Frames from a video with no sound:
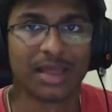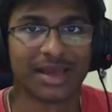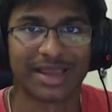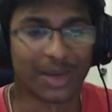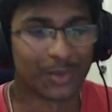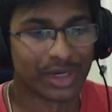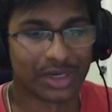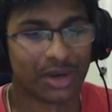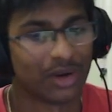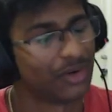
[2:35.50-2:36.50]
I can't wait
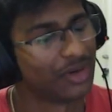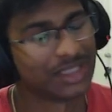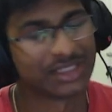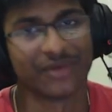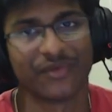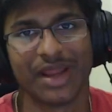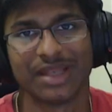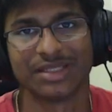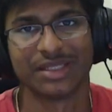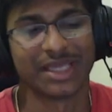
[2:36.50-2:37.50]
any longer. Let's get right
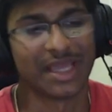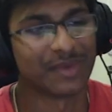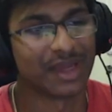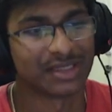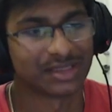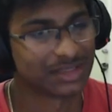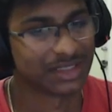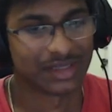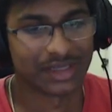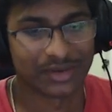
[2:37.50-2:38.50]
into the game, guys.
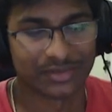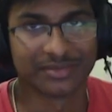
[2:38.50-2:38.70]
See you there.